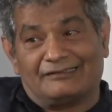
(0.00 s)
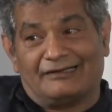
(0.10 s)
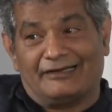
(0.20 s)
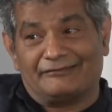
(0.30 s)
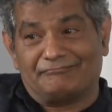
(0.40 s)

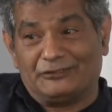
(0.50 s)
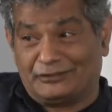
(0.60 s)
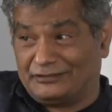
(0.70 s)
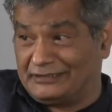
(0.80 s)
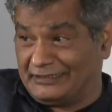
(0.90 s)
and you
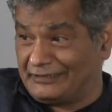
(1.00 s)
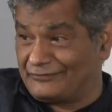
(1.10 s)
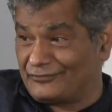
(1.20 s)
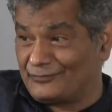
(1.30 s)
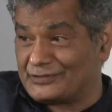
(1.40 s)
can drink
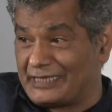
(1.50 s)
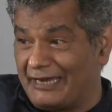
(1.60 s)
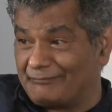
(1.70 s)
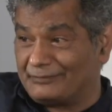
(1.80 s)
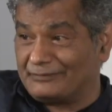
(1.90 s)
it from the
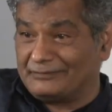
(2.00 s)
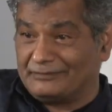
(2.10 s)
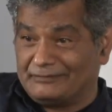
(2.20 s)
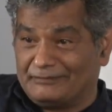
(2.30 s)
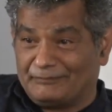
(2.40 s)
tap,
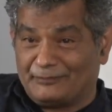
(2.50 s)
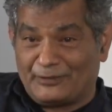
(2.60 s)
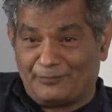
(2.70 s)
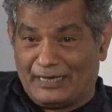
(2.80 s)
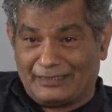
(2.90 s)
but
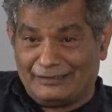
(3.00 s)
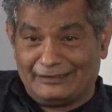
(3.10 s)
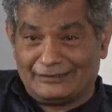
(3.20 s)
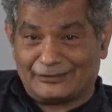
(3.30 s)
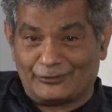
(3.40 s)

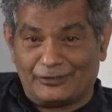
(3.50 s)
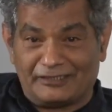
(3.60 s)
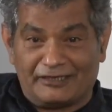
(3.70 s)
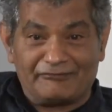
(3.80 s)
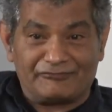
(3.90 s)
apparently it's not
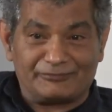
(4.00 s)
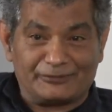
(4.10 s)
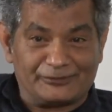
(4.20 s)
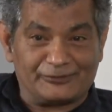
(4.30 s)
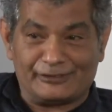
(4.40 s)
enough,
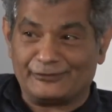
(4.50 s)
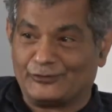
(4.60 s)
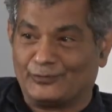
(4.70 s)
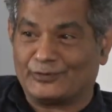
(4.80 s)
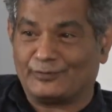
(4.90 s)
because all the
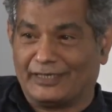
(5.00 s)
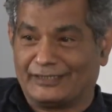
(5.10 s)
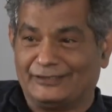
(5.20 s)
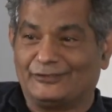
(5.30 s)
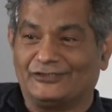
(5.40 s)

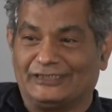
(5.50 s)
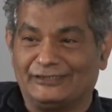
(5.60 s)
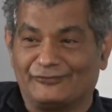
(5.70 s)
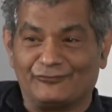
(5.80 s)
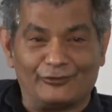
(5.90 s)
supermarkets you
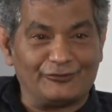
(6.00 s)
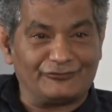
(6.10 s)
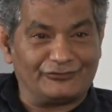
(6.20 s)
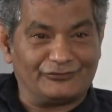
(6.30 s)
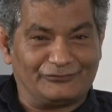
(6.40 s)
see are full of
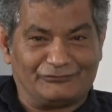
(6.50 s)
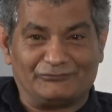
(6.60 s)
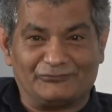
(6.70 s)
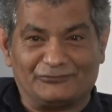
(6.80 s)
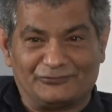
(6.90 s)

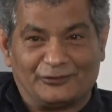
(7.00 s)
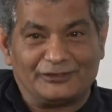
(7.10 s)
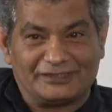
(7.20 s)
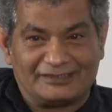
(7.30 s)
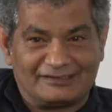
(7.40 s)

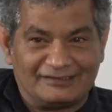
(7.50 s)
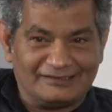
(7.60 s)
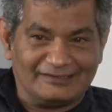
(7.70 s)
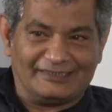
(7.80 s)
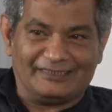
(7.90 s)
water.
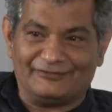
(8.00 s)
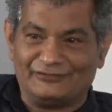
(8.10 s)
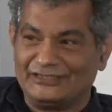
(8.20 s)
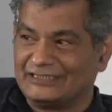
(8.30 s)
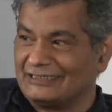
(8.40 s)
And I've
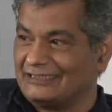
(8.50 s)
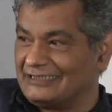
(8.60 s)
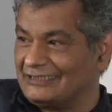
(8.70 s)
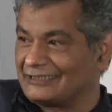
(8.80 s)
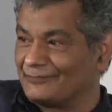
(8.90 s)
recently
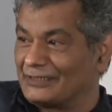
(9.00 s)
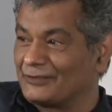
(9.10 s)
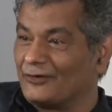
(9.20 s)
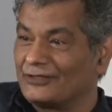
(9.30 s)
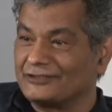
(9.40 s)
seen
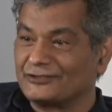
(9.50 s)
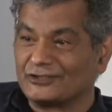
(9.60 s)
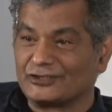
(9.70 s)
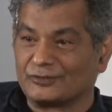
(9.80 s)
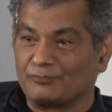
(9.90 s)
something called
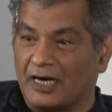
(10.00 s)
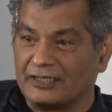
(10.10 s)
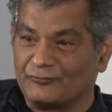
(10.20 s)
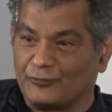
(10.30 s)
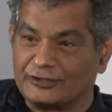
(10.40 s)

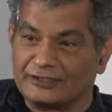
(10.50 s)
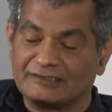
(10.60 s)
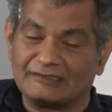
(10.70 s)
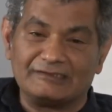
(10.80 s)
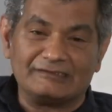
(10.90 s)
smart
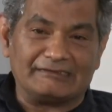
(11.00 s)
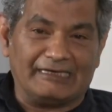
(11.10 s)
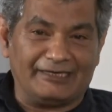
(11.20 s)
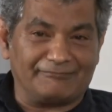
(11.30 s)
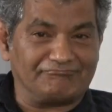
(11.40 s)
water,
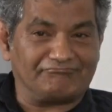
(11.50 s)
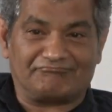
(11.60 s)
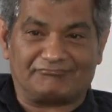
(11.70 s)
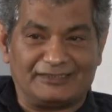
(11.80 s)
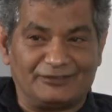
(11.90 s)
and
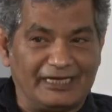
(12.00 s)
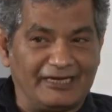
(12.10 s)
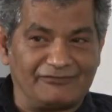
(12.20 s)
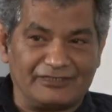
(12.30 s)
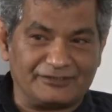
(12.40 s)
when you
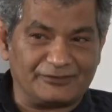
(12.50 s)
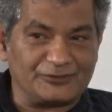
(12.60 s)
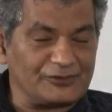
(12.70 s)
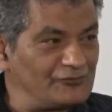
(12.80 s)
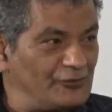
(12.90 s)
have like, you know,
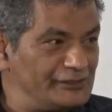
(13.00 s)
sort of all